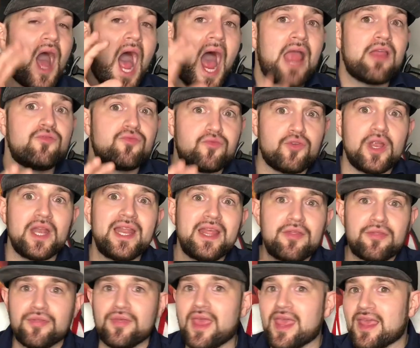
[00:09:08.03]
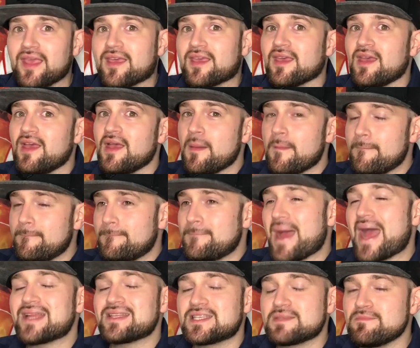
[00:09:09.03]
I really think
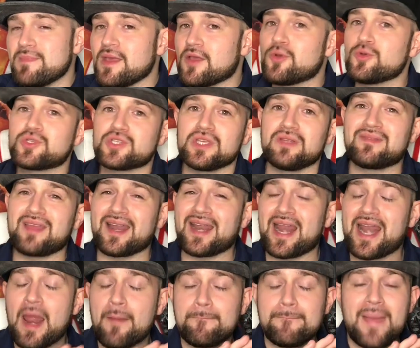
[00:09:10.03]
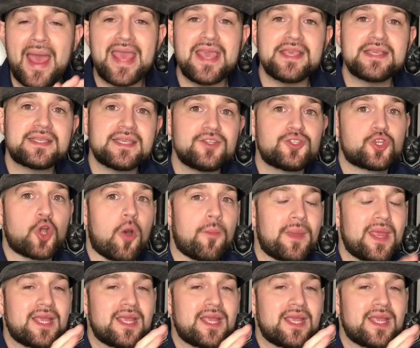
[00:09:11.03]
Mads Mikkelsen done an amazing job